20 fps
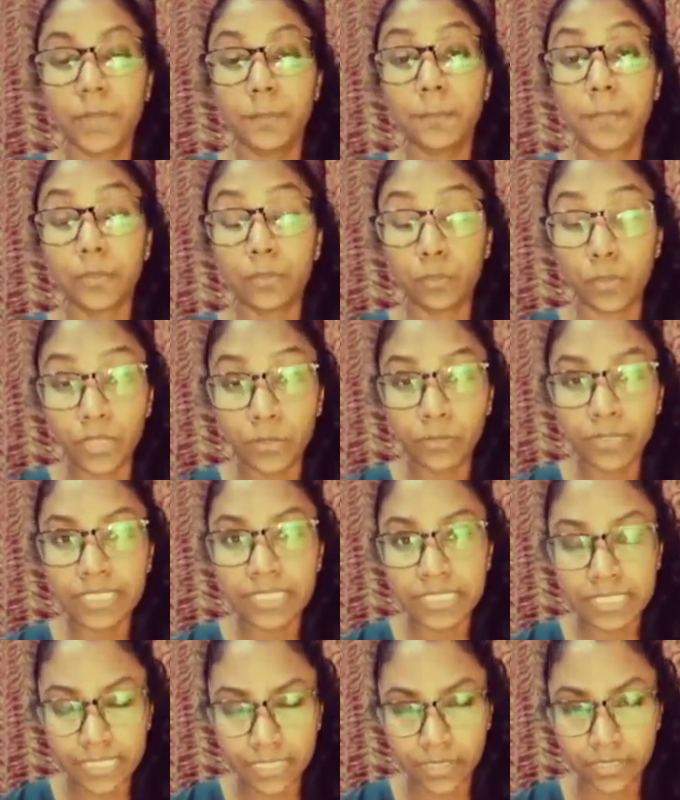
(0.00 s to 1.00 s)
But when we
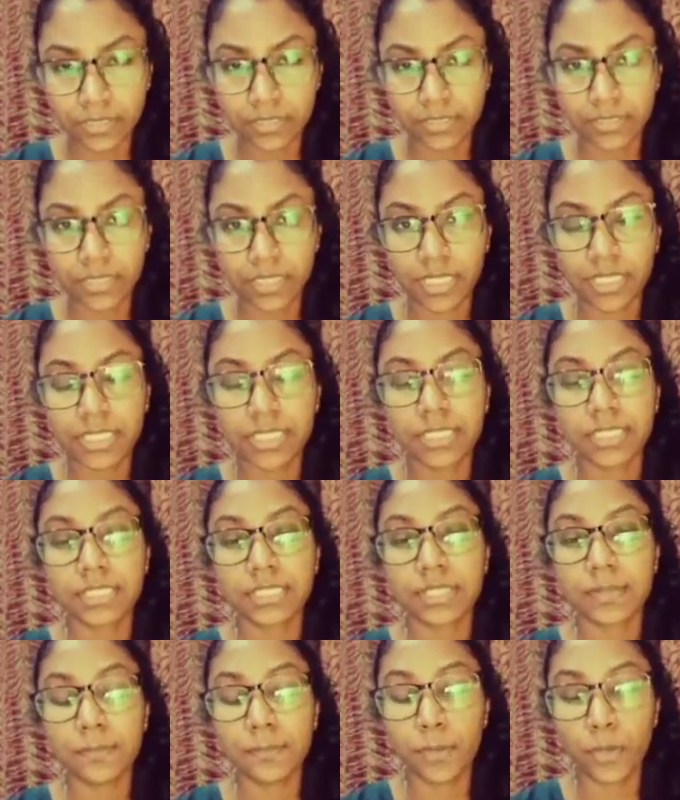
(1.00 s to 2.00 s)
sin, it is
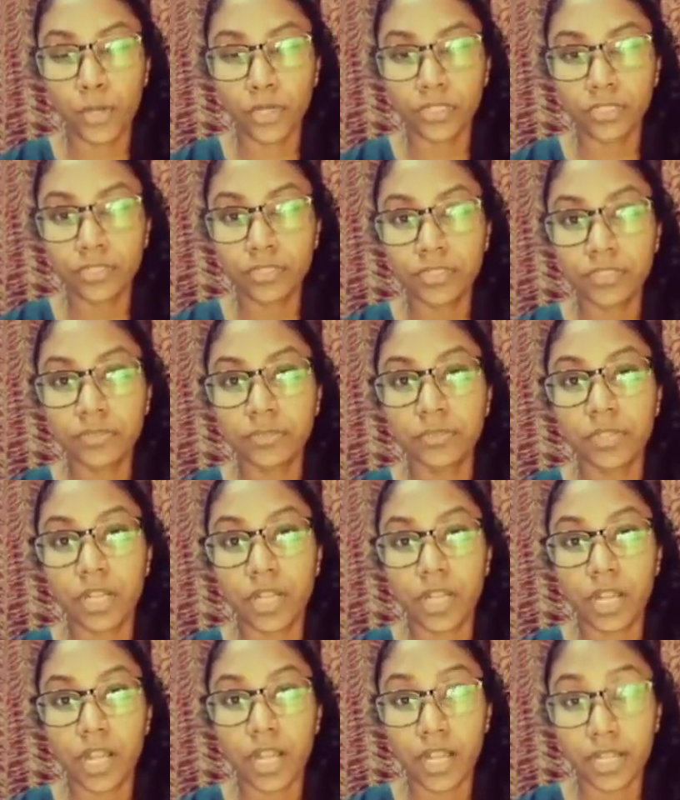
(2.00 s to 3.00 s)
important to
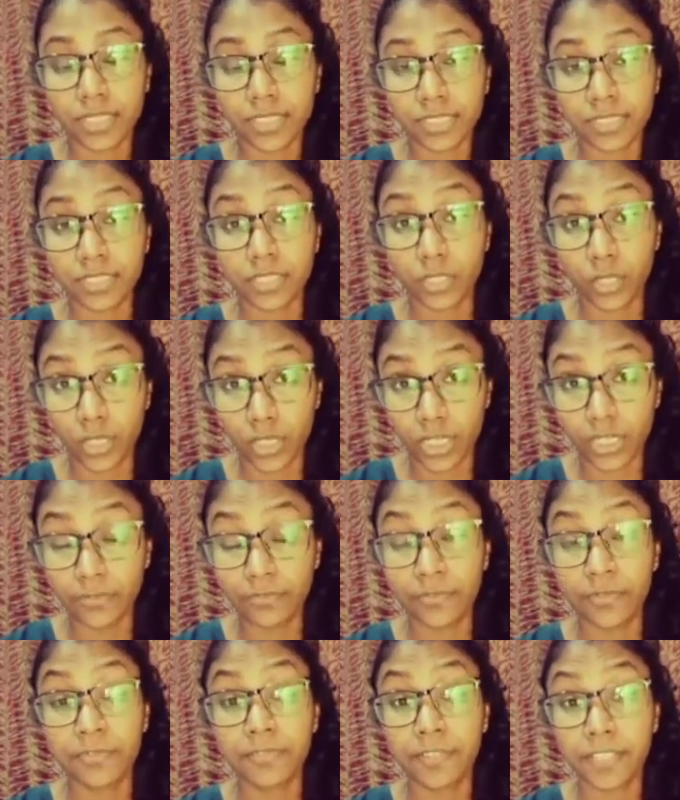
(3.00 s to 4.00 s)
ask God
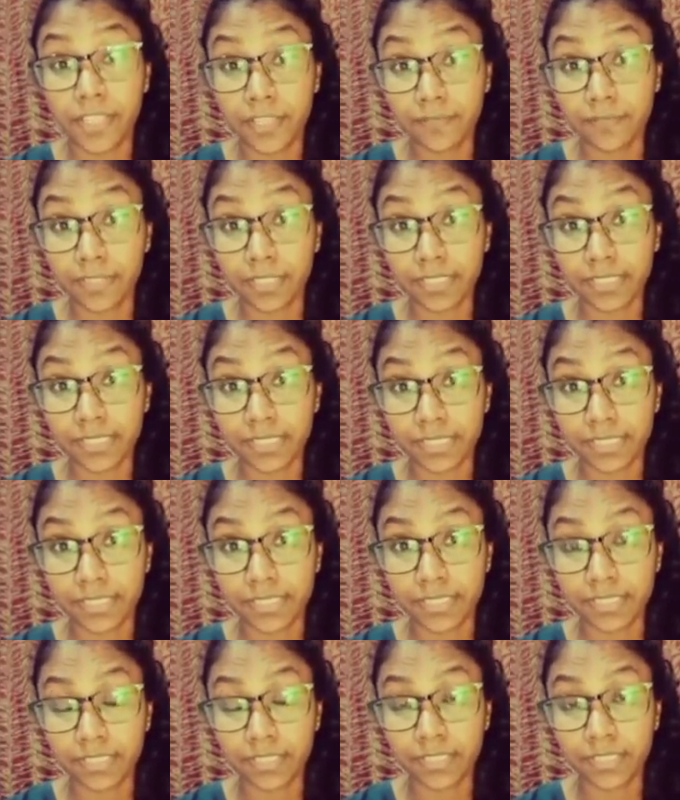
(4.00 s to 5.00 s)
for forgiveness,
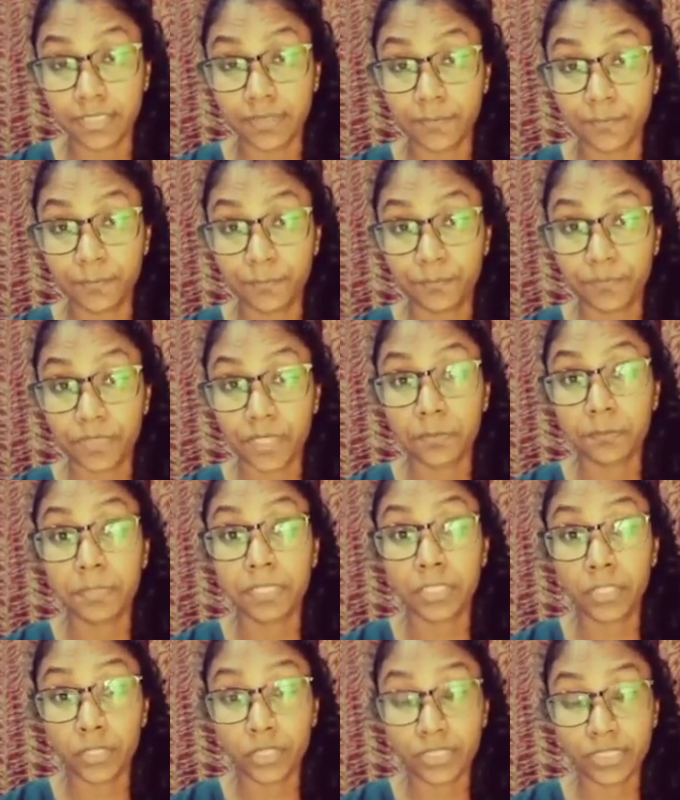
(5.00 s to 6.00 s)

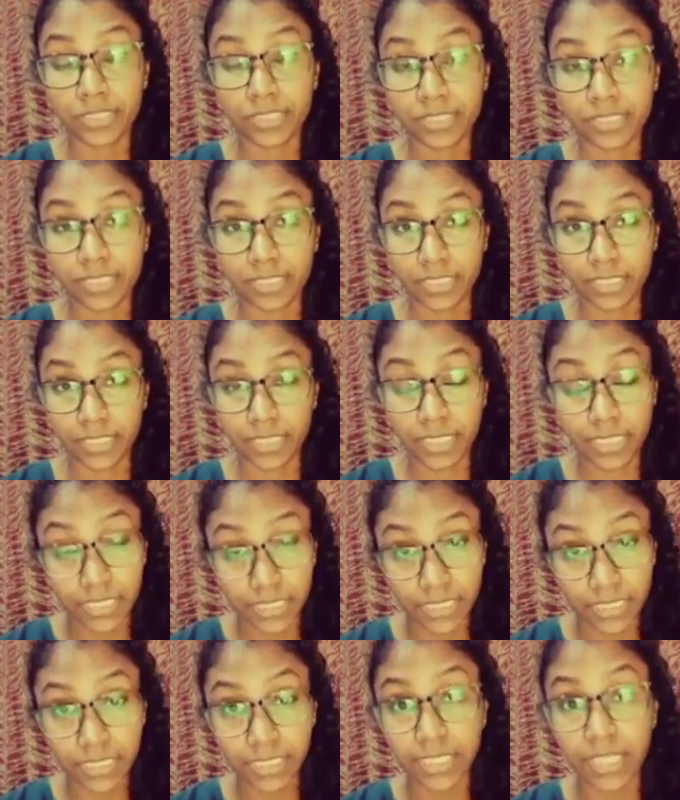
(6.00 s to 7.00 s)
because
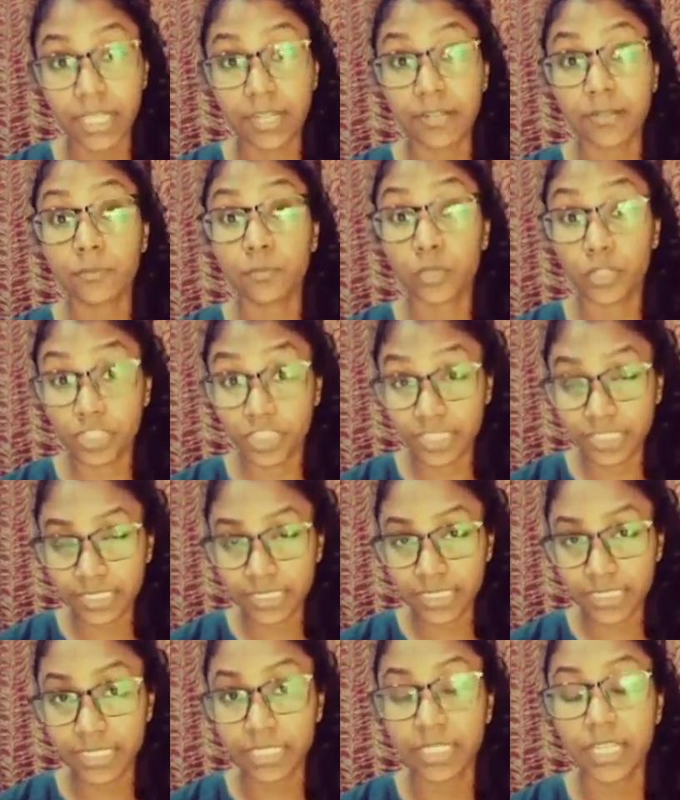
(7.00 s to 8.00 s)
He can wash us
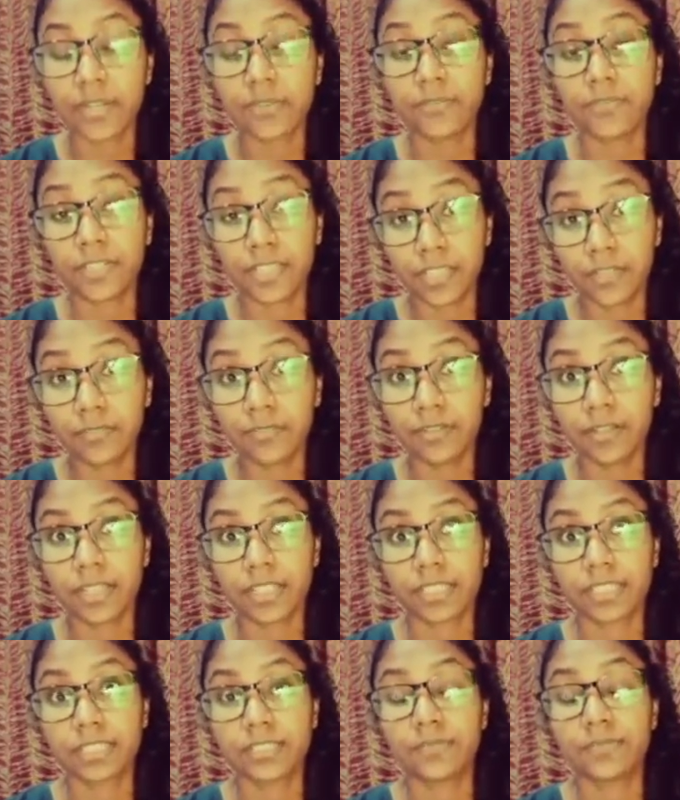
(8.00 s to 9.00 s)
clean and forgive
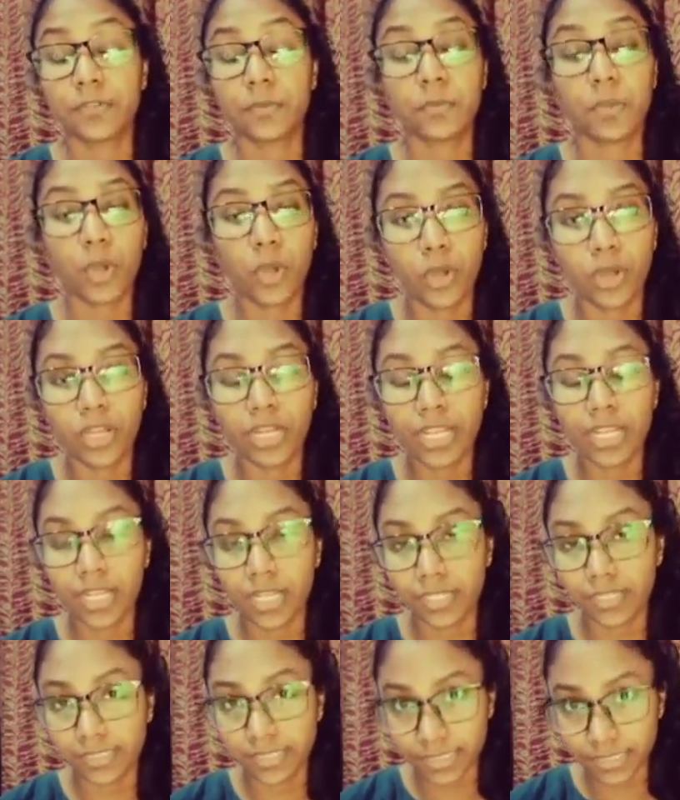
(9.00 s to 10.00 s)
us from all
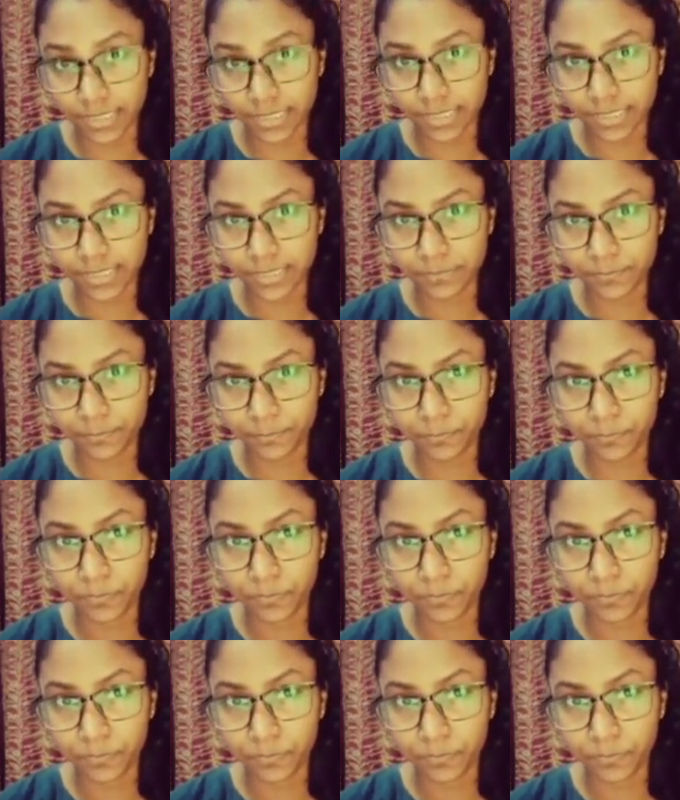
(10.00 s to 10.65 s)
our sins.